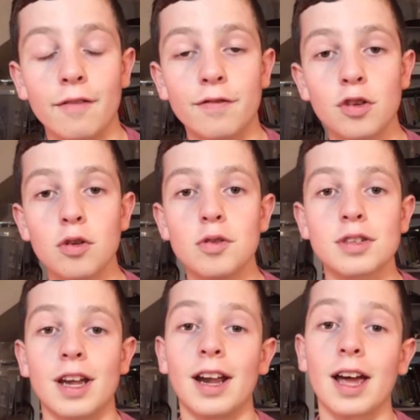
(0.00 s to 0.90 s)

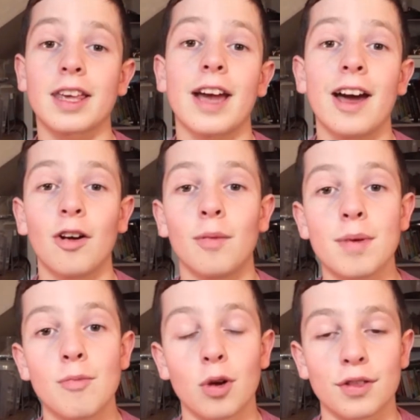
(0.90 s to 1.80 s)
views, and I cannot
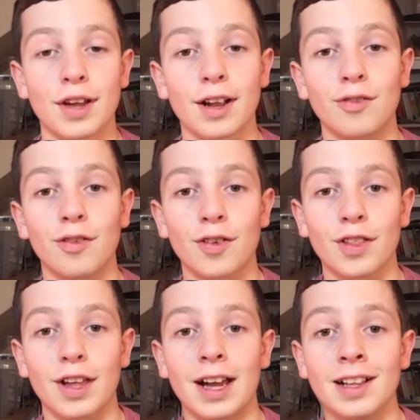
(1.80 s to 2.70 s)
be more thankful for
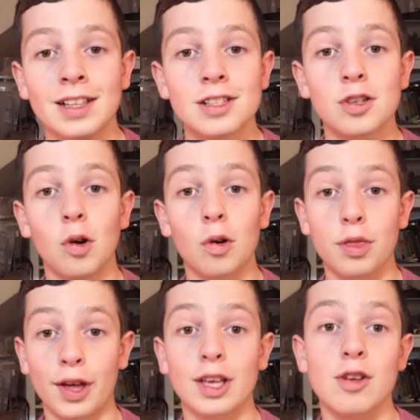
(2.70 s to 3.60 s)
that. So
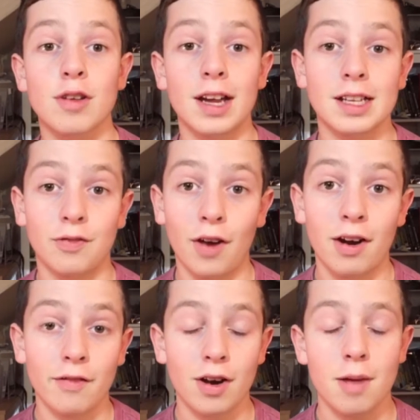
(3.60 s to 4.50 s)
thank you guys
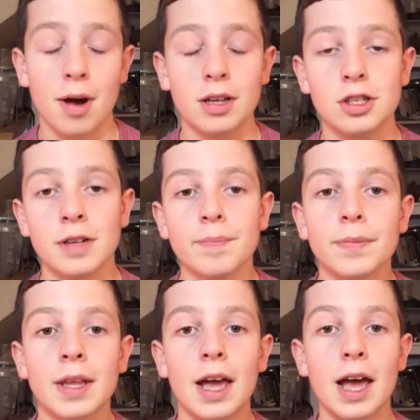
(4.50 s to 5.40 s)
very, very much.
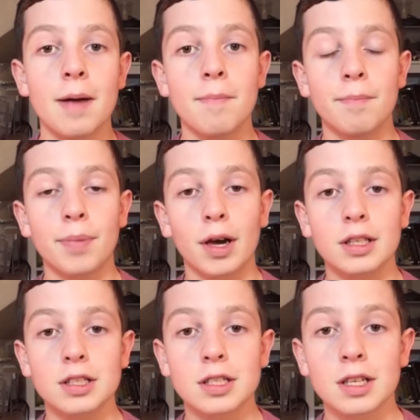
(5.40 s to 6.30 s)

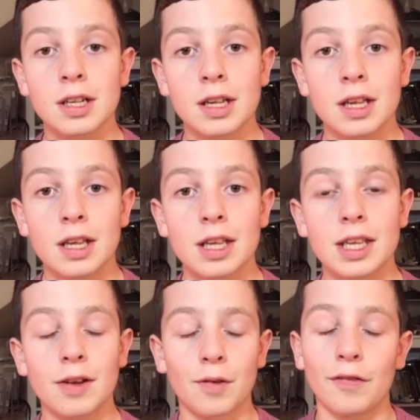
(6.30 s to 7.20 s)
But
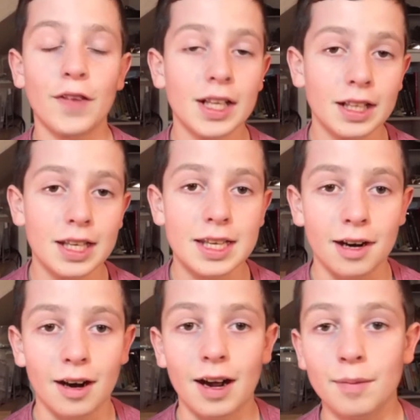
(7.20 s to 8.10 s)
we're finally
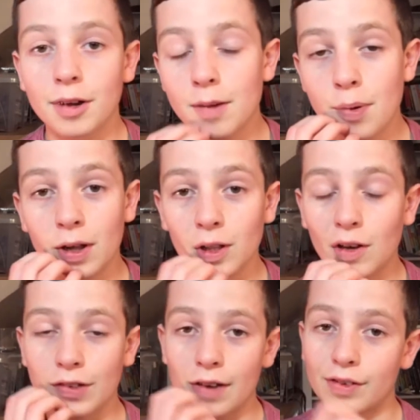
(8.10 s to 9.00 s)
here. I'm going to put a
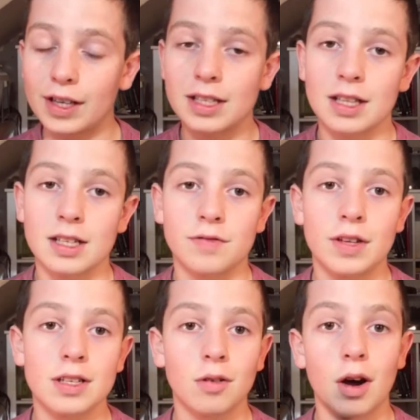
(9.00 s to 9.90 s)
lot of effort into this
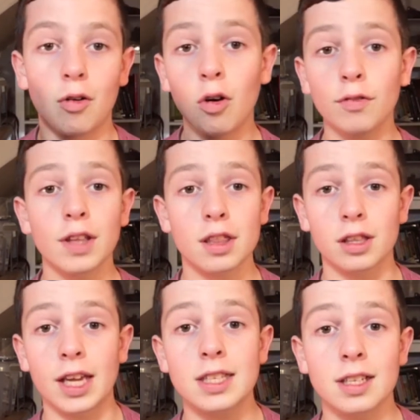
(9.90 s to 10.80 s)
video. Hopefully the
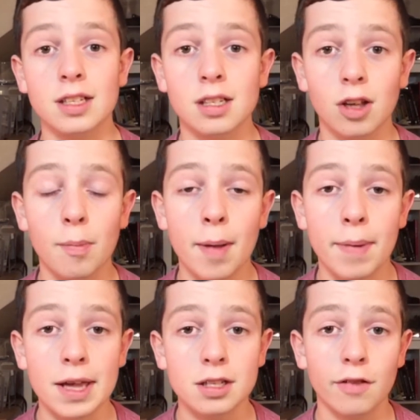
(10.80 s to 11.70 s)
lighting's a little bit
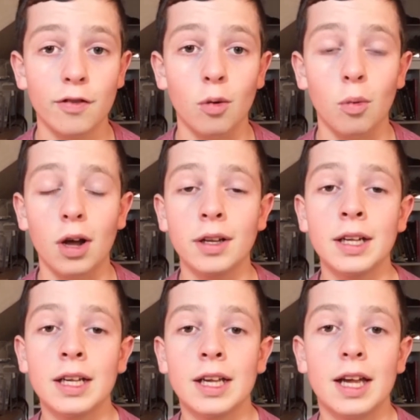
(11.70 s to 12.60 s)
better for one.
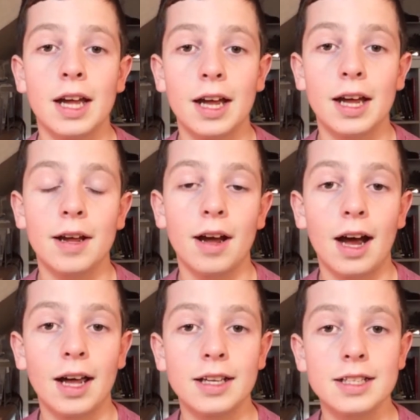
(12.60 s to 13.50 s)

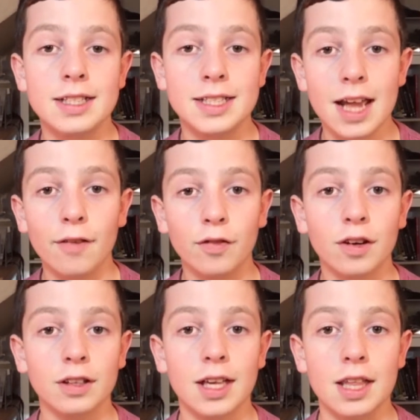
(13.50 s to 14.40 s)
And
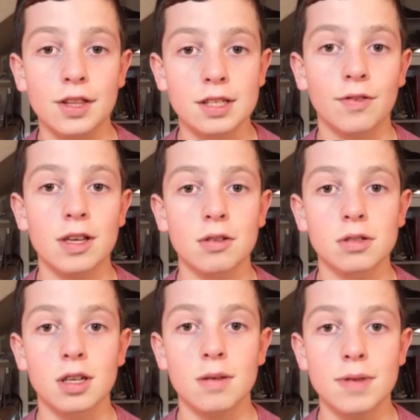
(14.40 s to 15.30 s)
definitely this video is
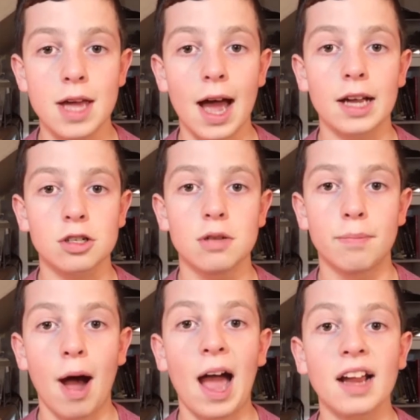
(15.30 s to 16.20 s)
going to be
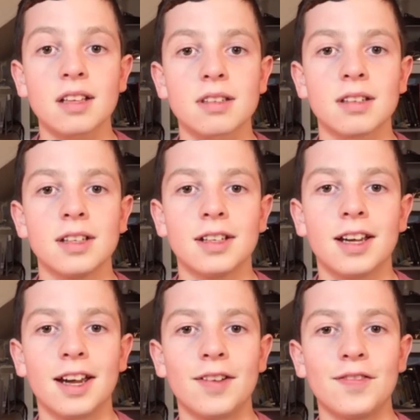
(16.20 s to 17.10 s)
action-packed.
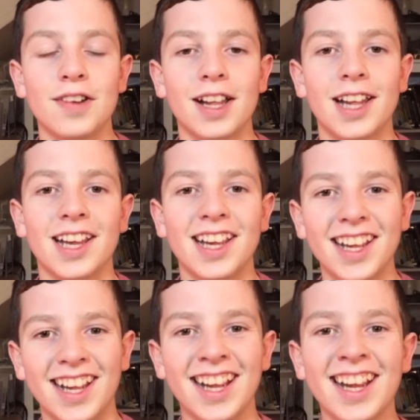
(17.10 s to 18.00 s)

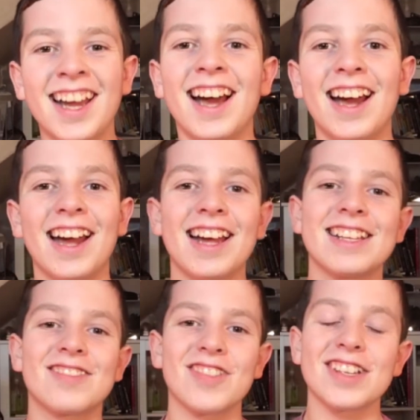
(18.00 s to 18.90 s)
Really,
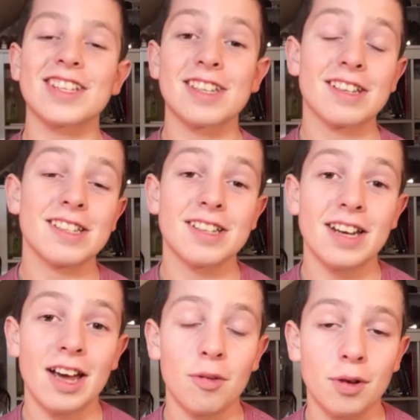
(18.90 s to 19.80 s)
it's going to
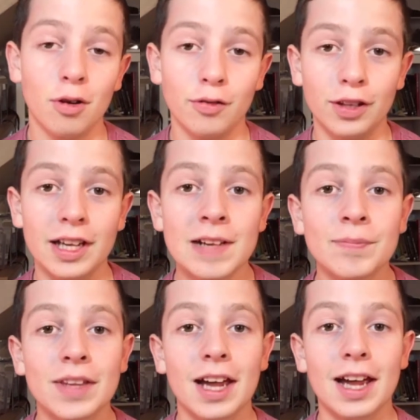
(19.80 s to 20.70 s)
help you hopefully.
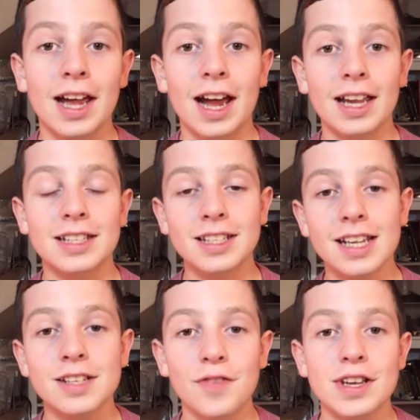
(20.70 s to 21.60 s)
And
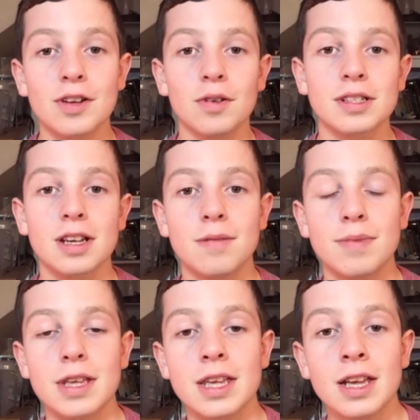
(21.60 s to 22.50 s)
today's video is going to
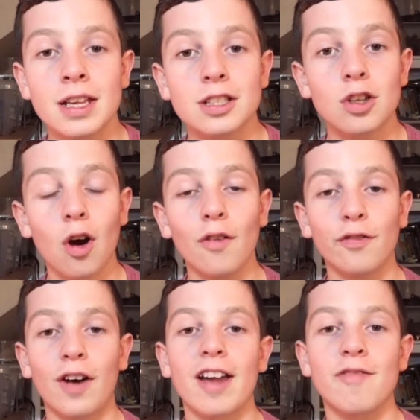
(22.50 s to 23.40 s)
be top
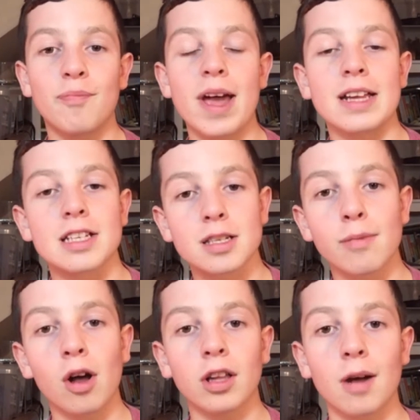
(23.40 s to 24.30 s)
5 best
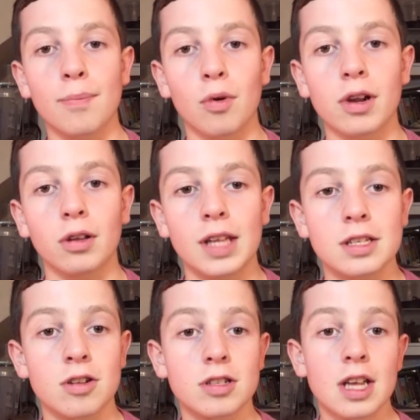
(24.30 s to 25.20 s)
small arboreal
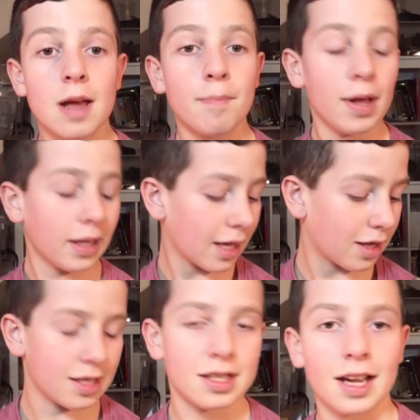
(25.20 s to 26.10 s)
lizards, a bit like
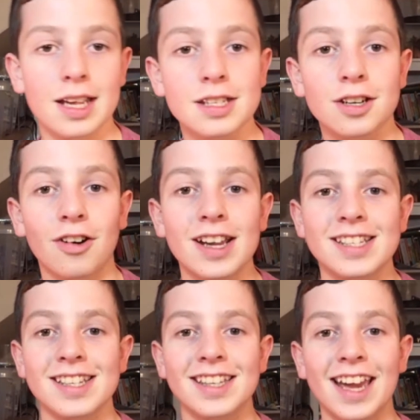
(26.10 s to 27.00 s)
this guy, he's a
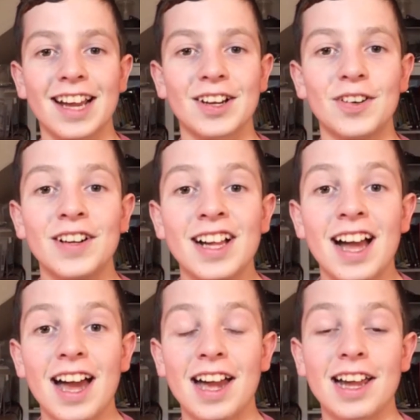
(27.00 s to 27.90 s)
Crested Gecko,
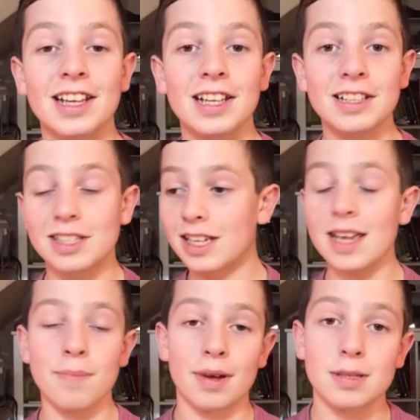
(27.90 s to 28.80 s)
to
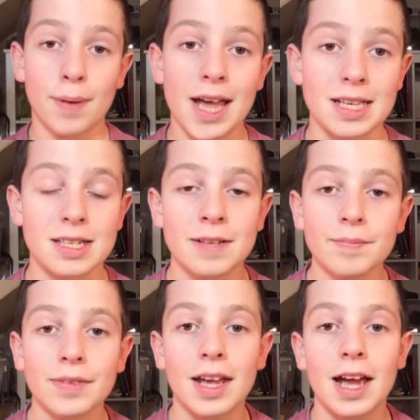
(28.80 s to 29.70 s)
keep as pets.
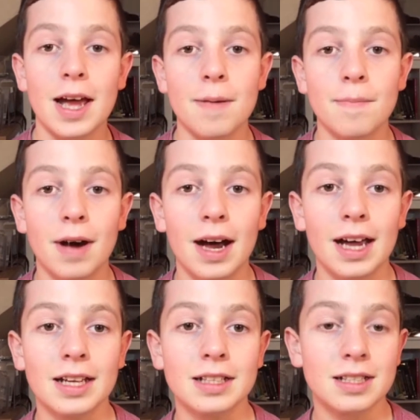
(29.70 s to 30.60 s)

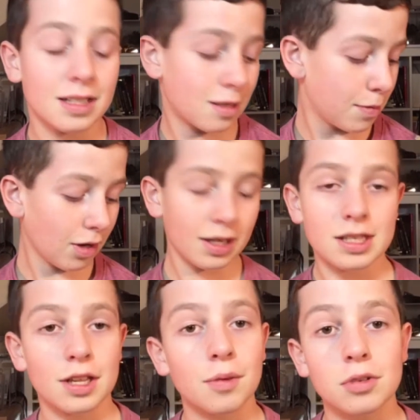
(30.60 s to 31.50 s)
And to be honest,
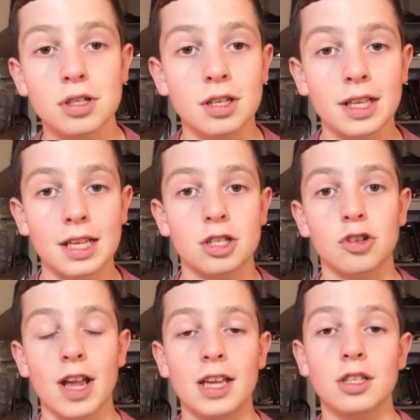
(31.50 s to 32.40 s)
I think we're just going to get
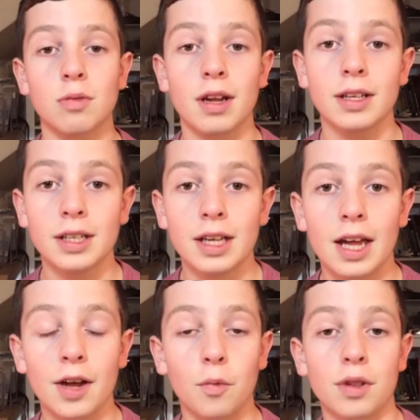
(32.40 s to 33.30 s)
straight into it
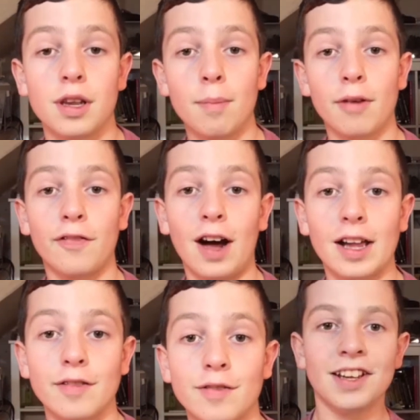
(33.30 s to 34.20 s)
with number
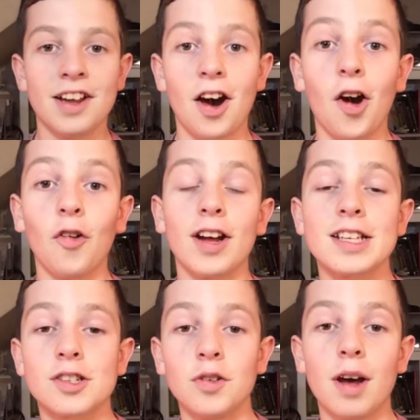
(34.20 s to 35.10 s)
5. Alright,
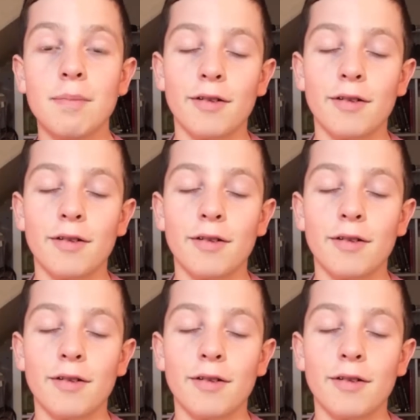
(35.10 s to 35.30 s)
so number